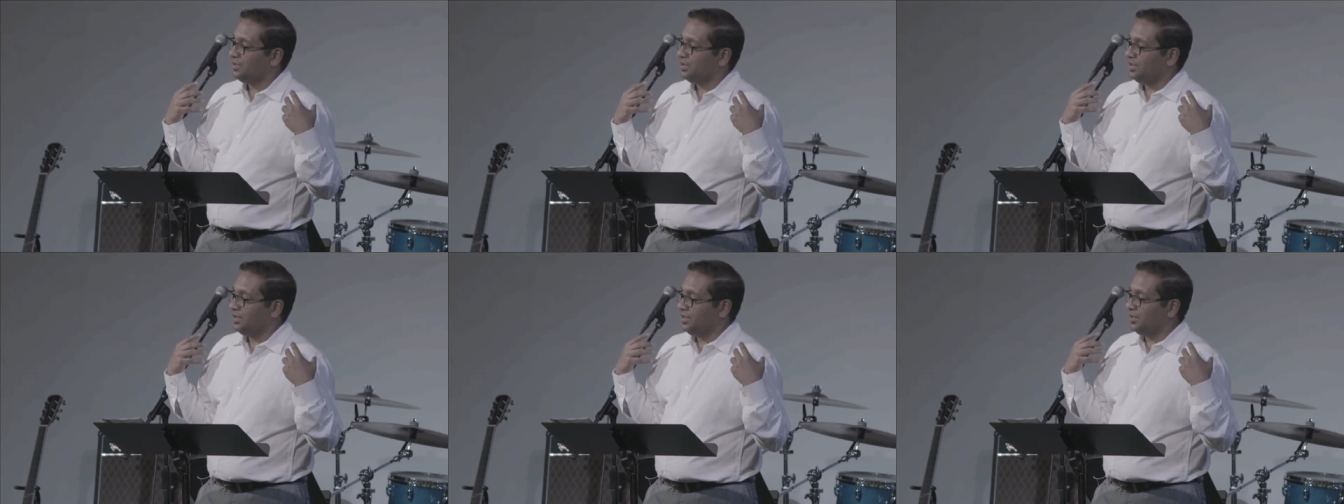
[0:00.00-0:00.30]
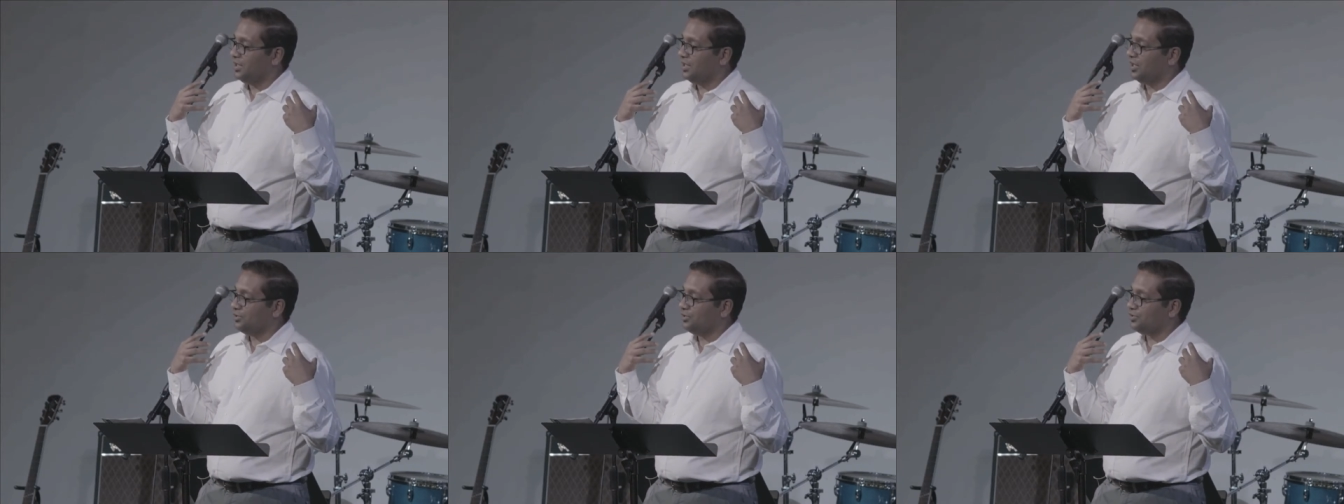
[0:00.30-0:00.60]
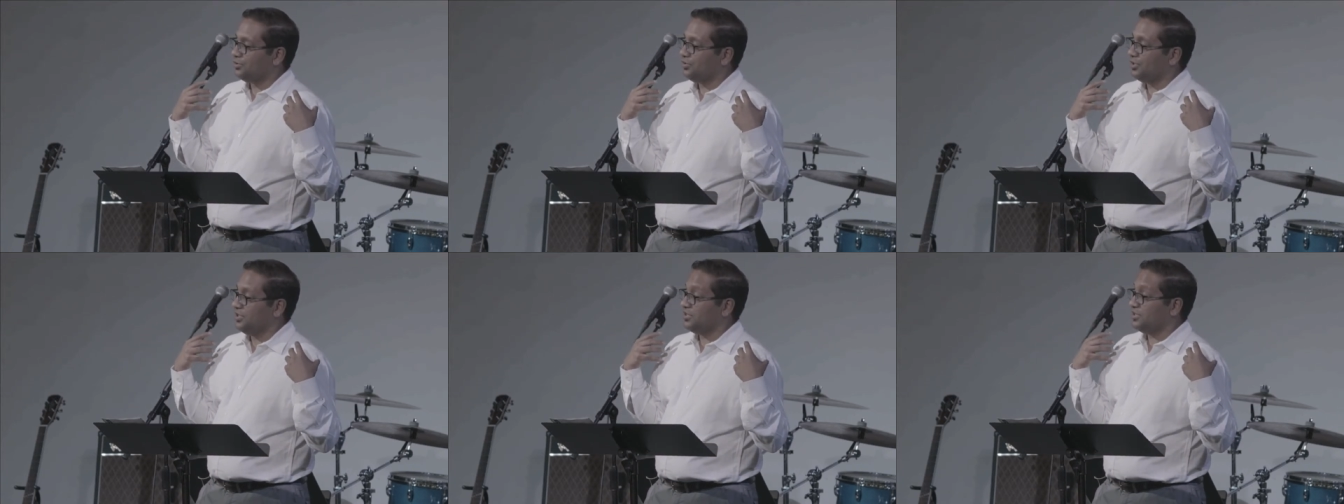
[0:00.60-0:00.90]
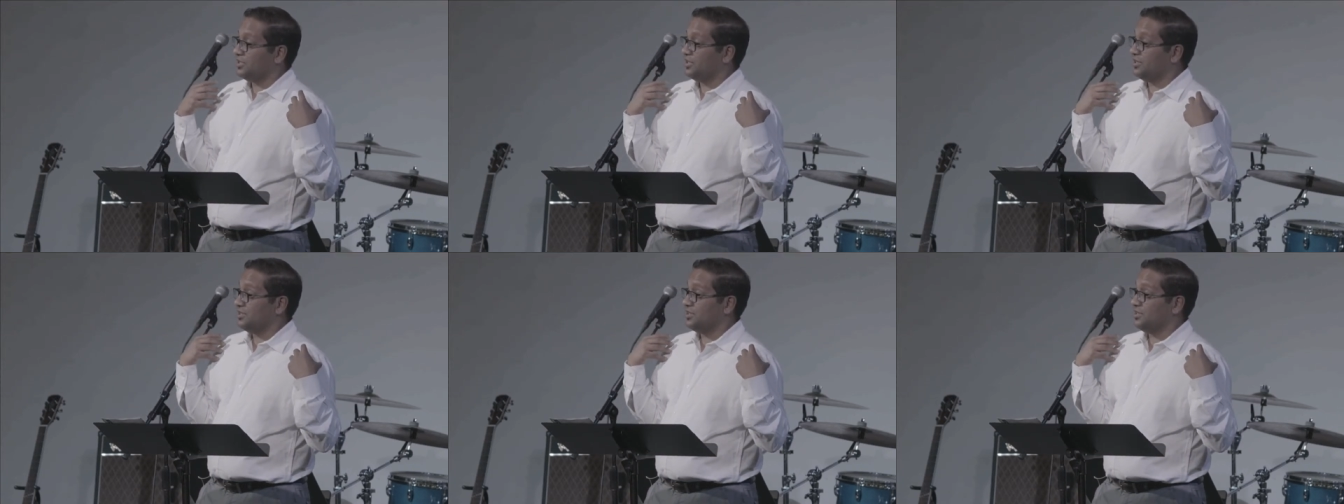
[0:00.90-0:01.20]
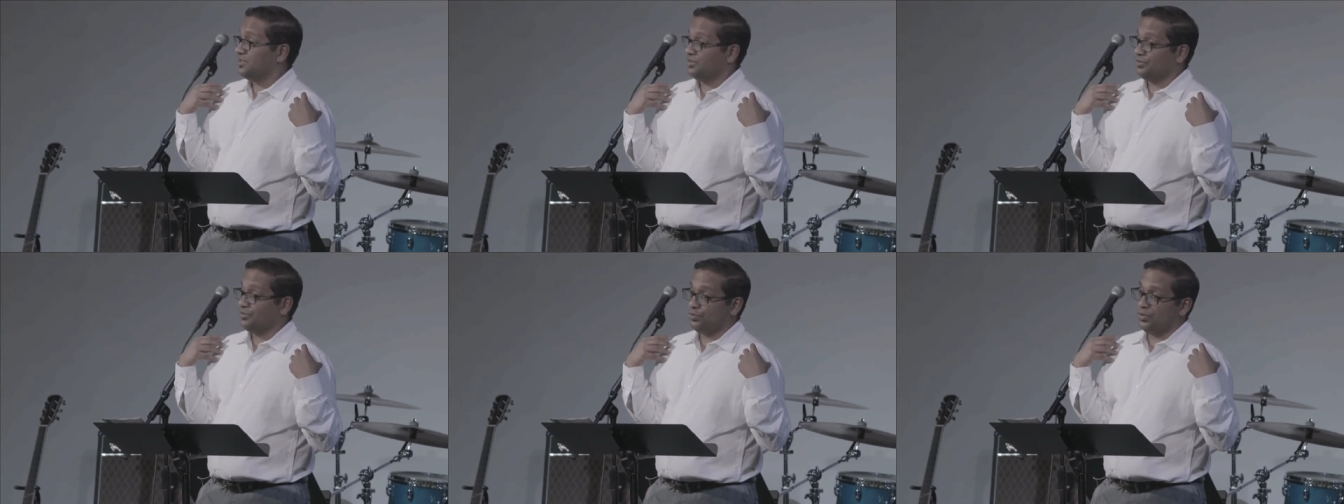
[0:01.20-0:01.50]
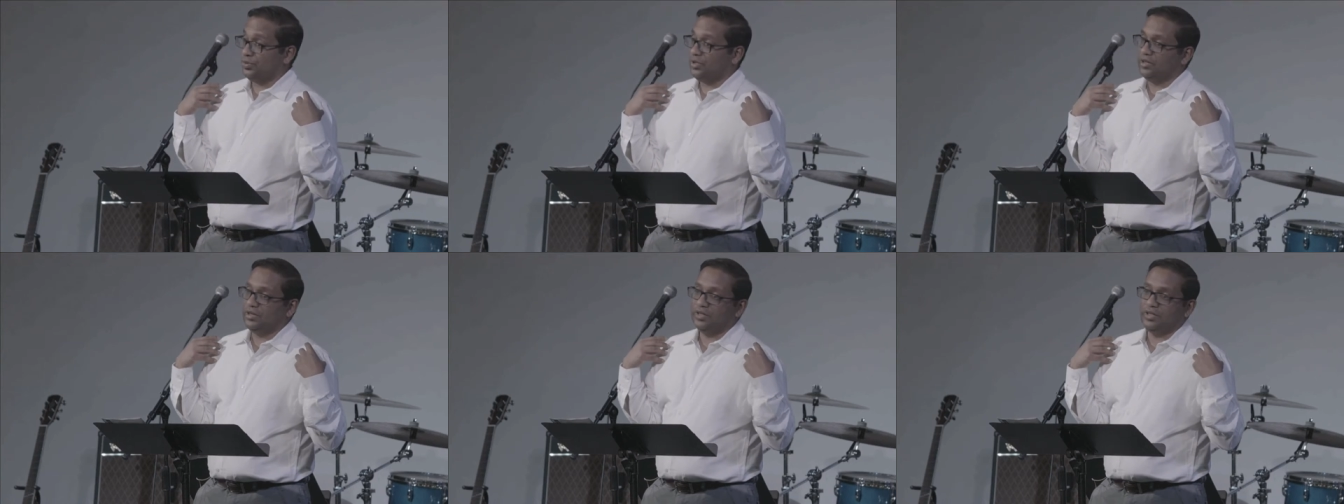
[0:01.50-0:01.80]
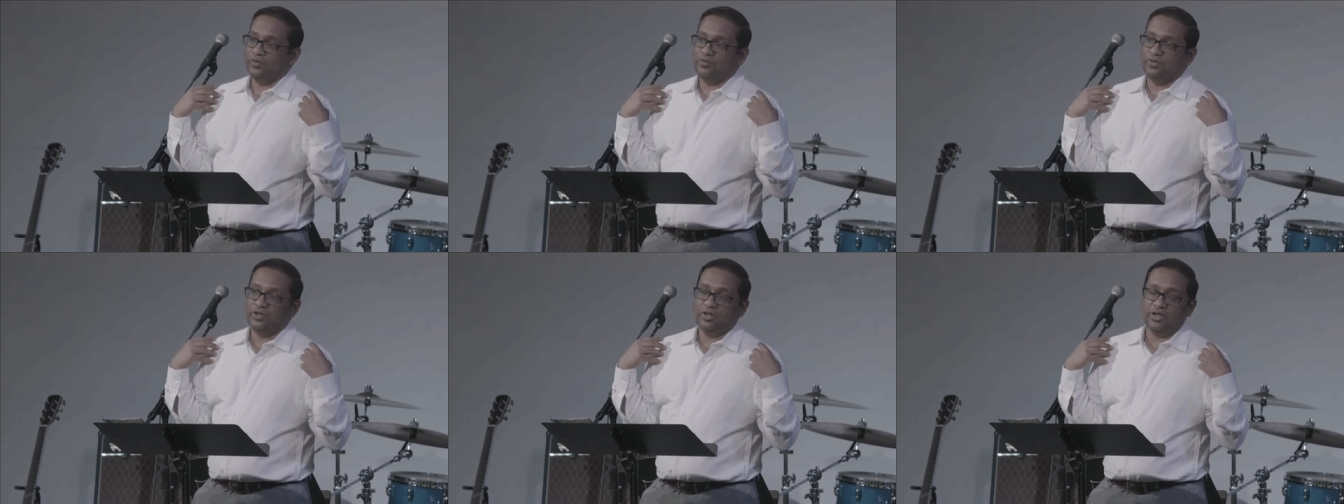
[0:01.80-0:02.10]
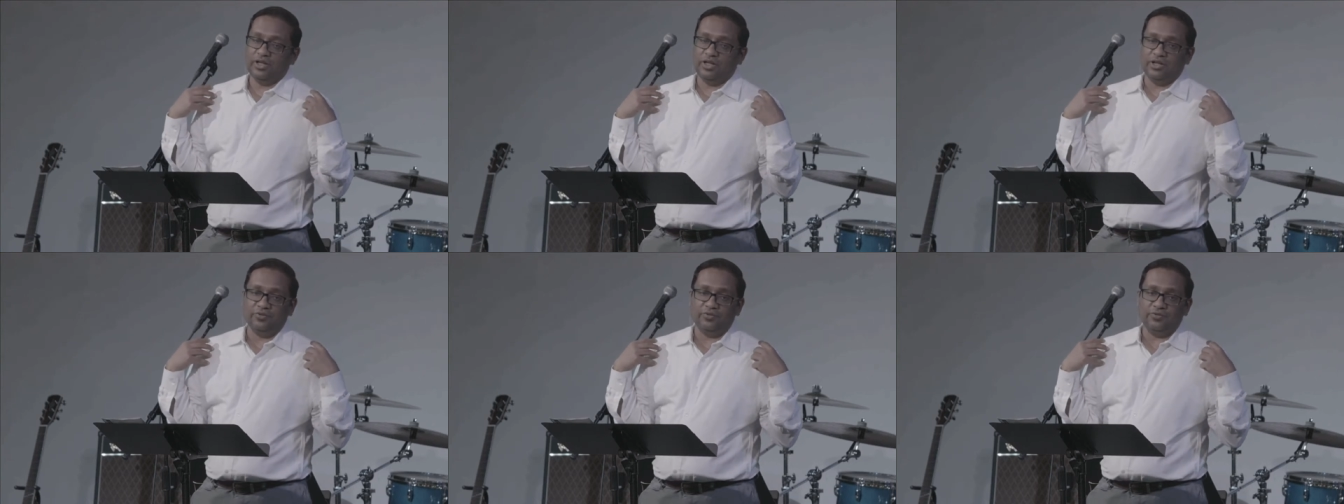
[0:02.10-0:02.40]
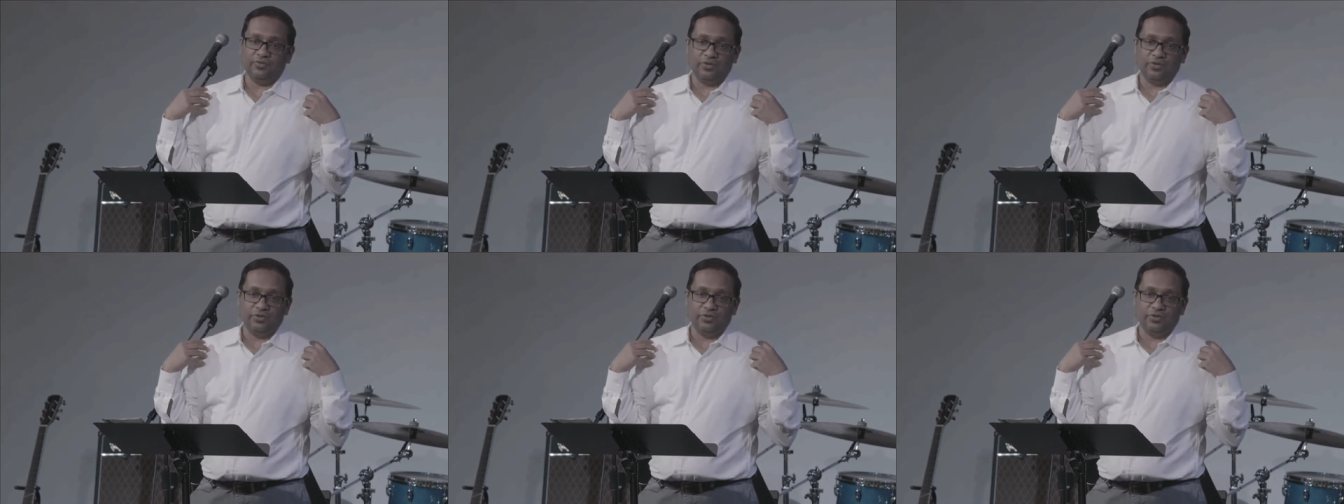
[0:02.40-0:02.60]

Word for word: he now treats us as if we lived the life